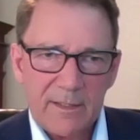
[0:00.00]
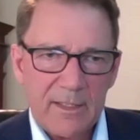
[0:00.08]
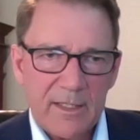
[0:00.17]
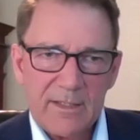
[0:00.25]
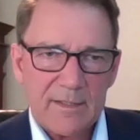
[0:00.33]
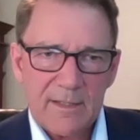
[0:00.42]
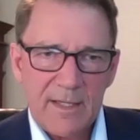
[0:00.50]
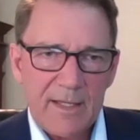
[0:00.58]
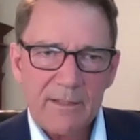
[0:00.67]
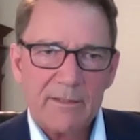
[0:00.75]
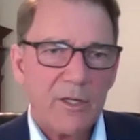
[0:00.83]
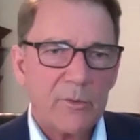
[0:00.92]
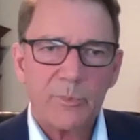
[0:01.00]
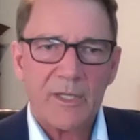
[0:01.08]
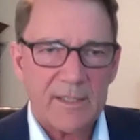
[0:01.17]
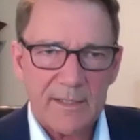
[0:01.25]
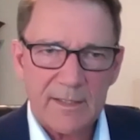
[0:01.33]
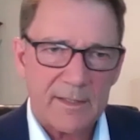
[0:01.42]
There is no
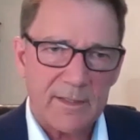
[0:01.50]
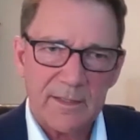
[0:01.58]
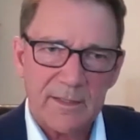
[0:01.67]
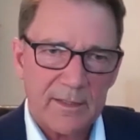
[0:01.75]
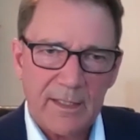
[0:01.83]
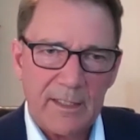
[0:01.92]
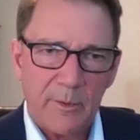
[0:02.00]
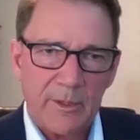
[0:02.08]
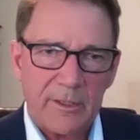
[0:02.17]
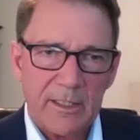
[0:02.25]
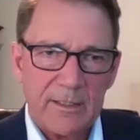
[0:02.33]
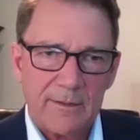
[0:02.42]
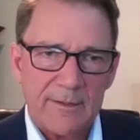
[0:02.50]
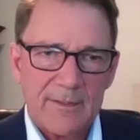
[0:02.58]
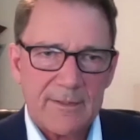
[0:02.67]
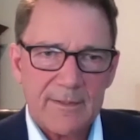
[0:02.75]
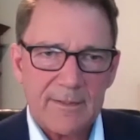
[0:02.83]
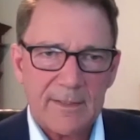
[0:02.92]
precedent anywhere
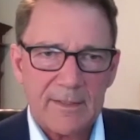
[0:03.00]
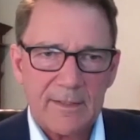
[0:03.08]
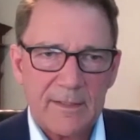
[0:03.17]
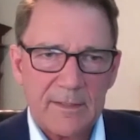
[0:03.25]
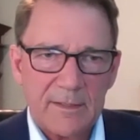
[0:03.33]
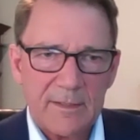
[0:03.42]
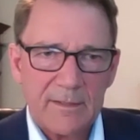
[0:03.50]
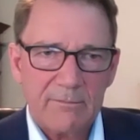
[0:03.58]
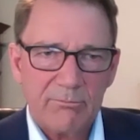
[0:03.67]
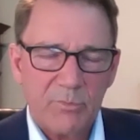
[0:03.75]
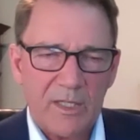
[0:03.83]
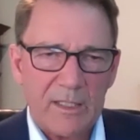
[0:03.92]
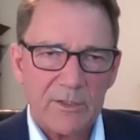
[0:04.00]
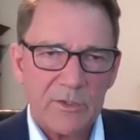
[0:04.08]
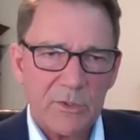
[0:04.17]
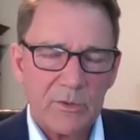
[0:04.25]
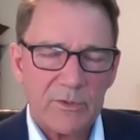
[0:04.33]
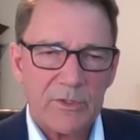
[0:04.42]
else that they can
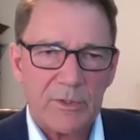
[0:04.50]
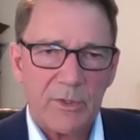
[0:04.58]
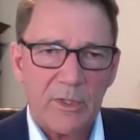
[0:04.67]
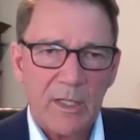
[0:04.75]
talk to.